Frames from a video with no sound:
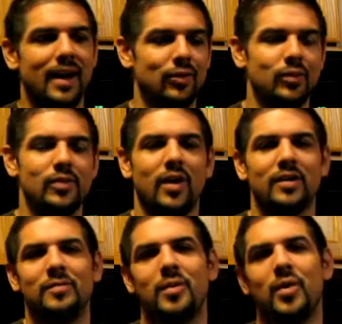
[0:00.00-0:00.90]
as we
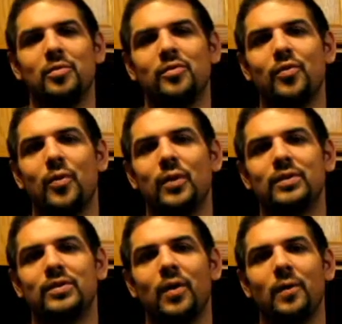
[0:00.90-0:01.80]
talked about before.
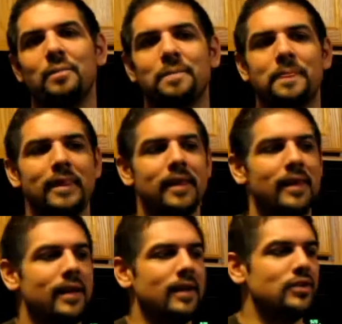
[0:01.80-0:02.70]
So
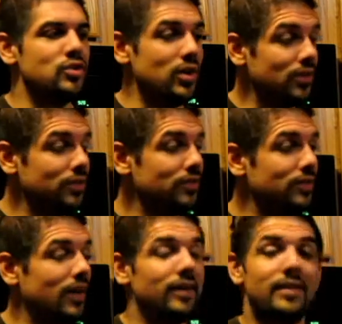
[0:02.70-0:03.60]

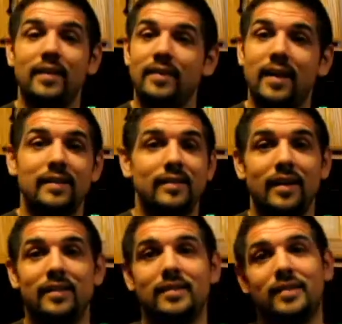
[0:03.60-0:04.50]
cheers. I think that's
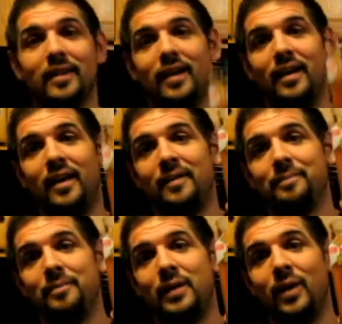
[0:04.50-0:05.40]
it.
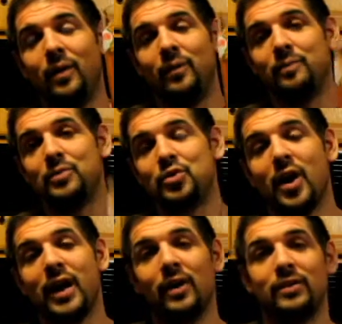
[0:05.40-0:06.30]

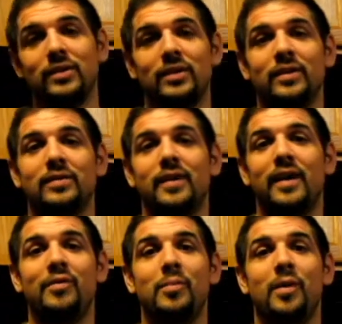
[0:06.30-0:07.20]
Shout out to
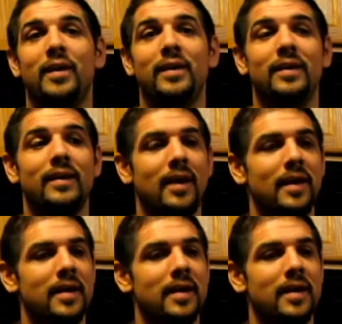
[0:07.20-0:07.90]
everybody.